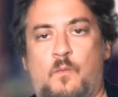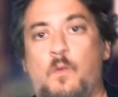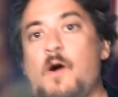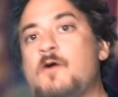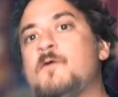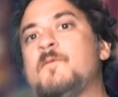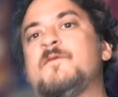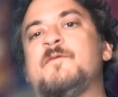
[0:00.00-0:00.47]

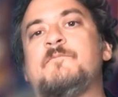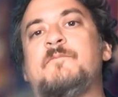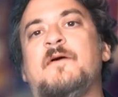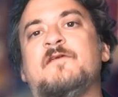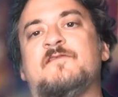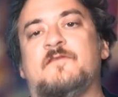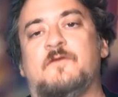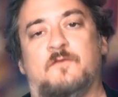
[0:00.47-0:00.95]
Welcome to
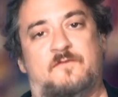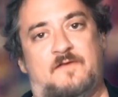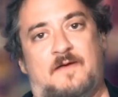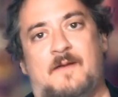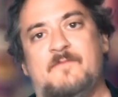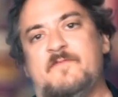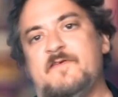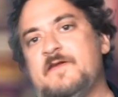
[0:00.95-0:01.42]
Bus Notes.
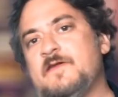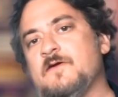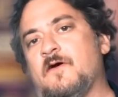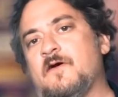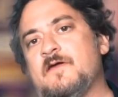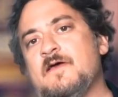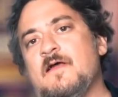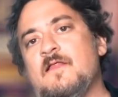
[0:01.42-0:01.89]
I'm Vinnie
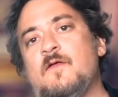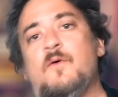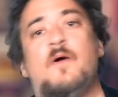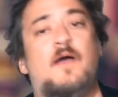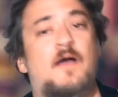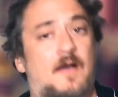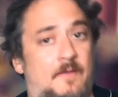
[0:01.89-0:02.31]
Nardiello.